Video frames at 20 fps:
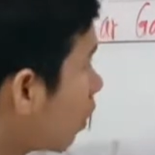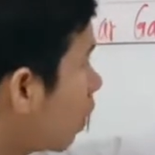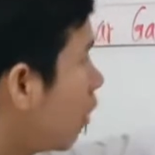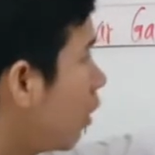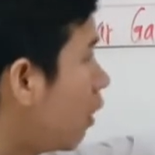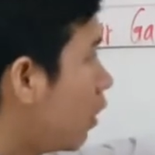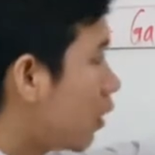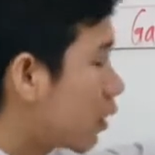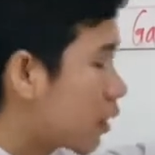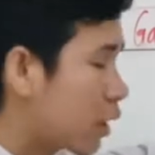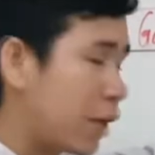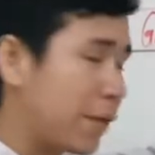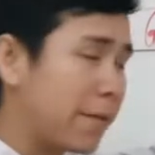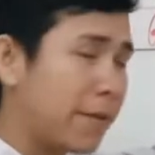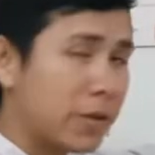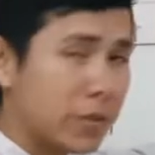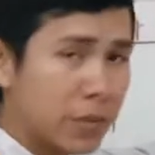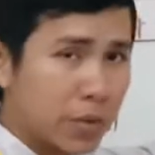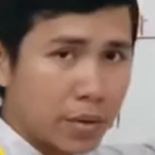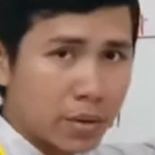Okay, the
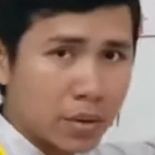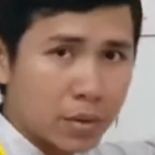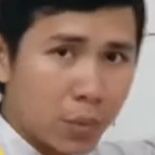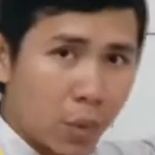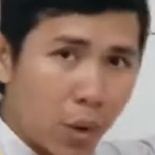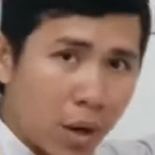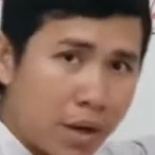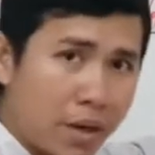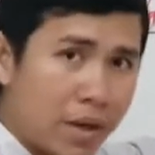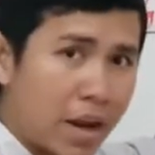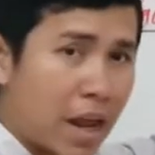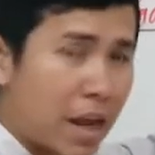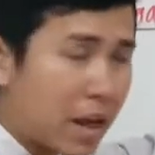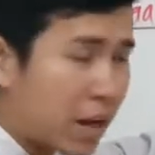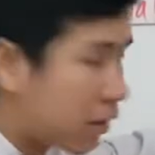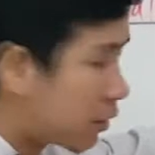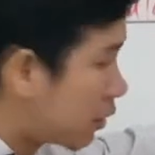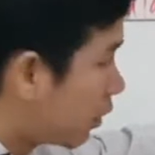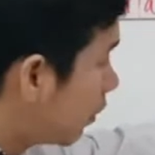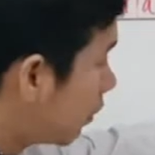first one,
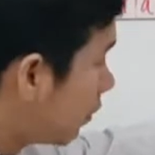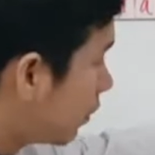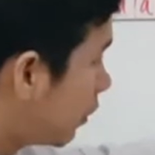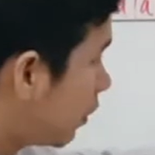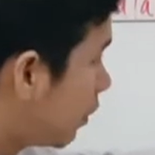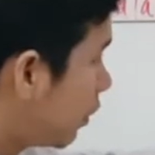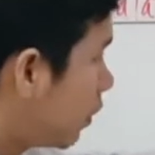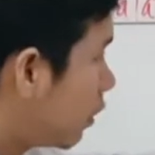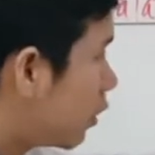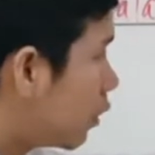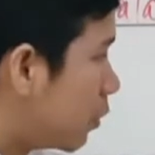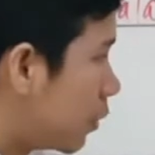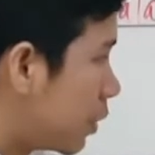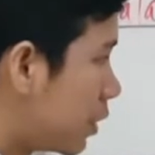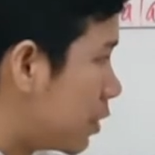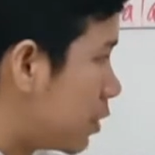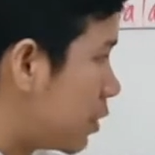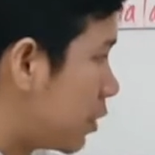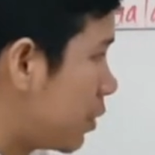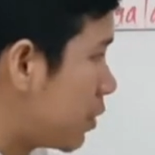negative,
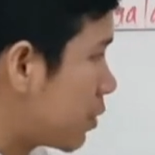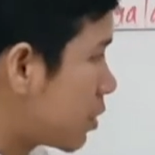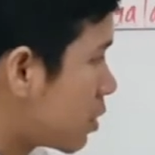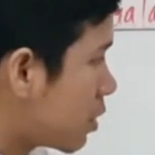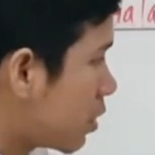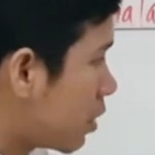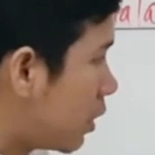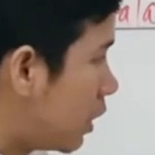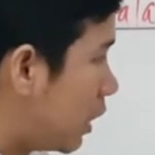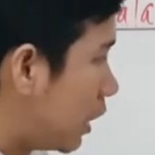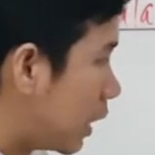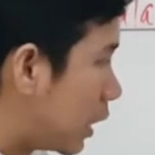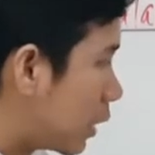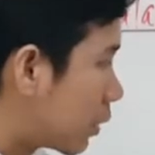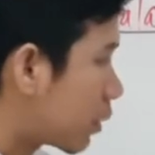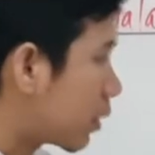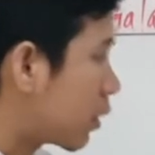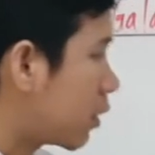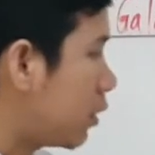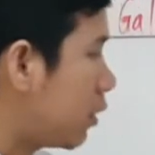reduce,
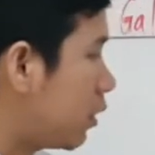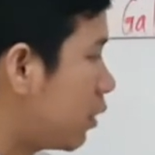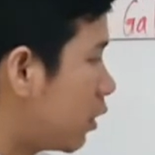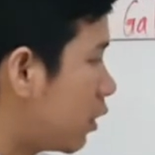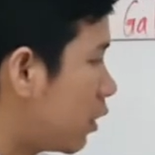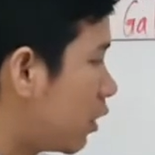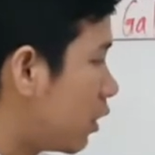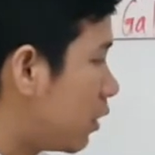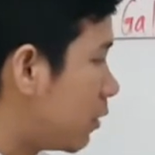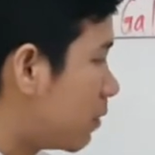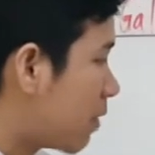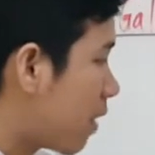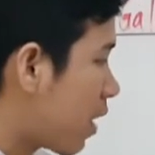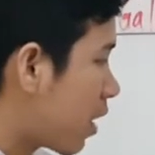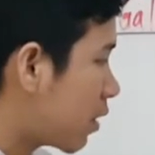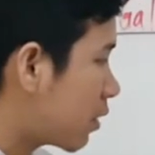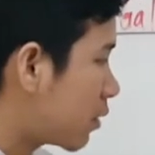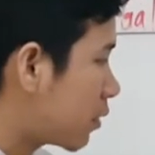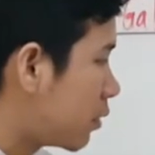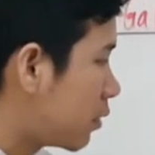litter,
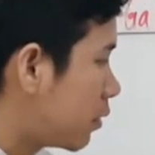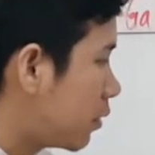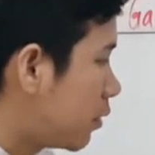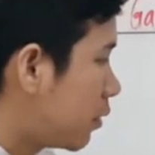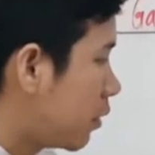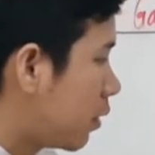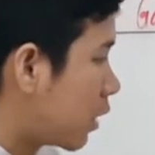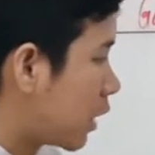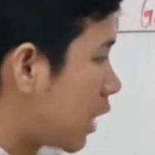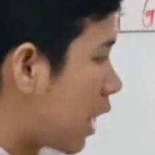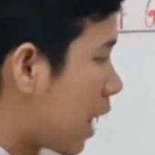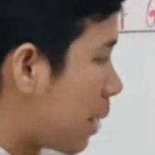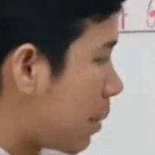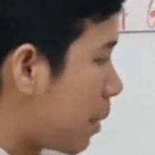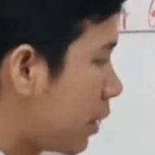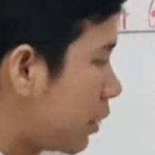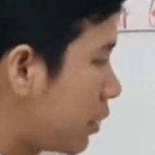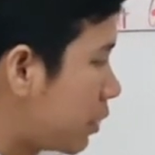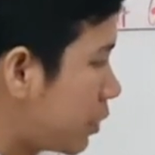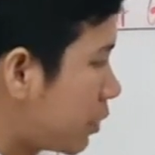effect,
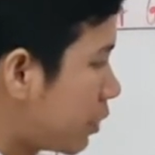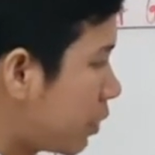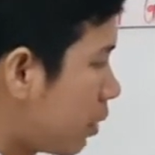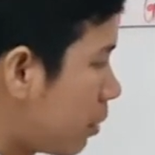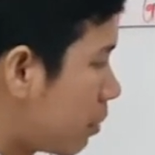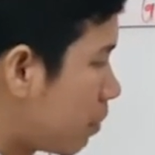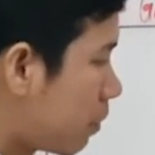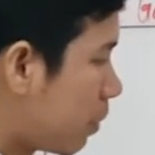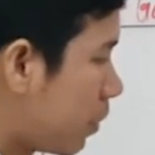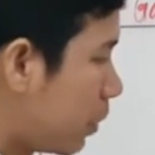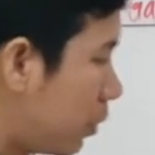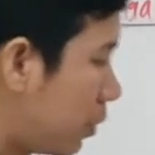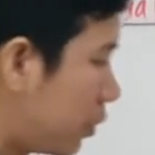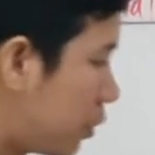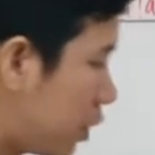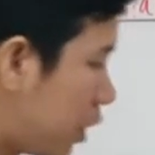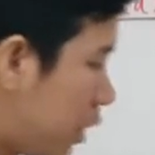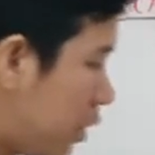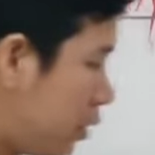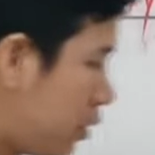garbage,
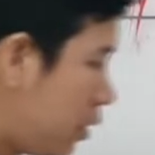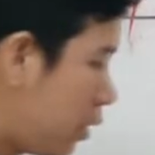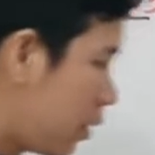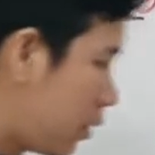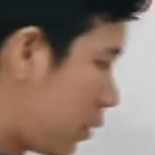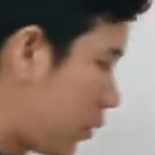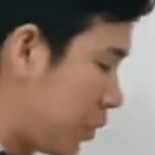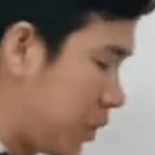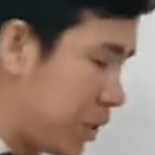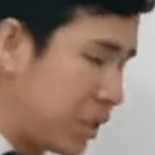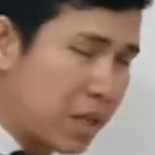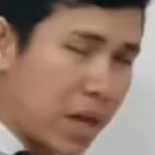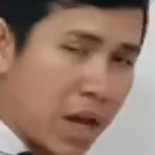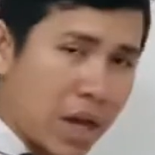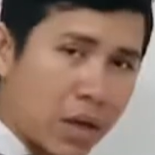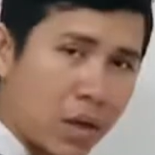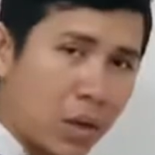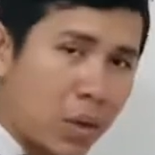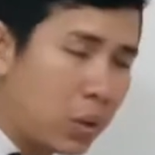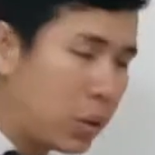pollution,
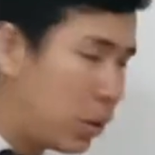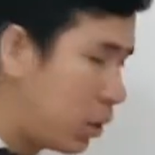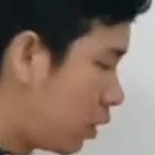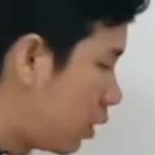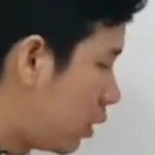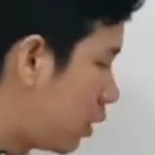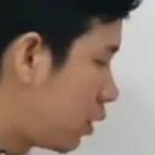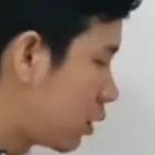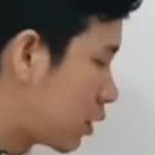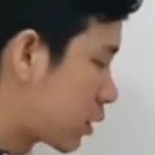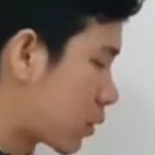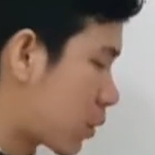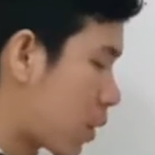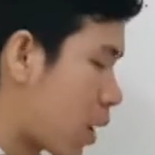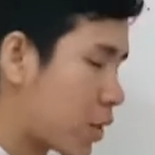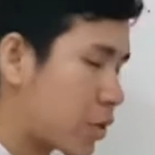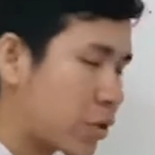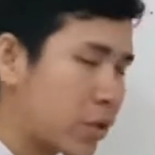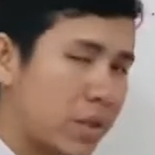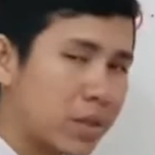recycle,
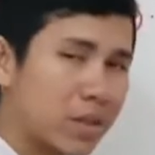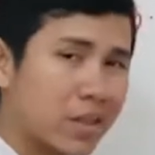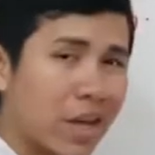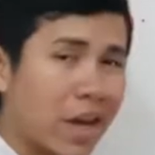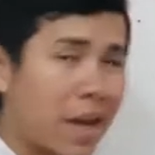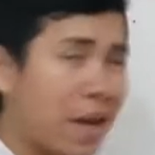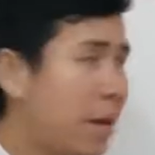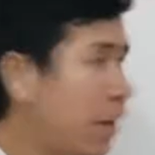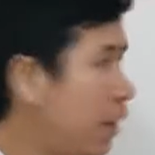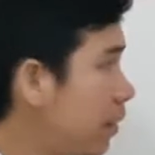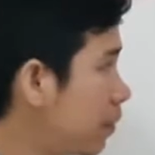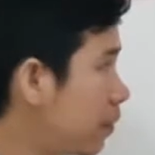trash can,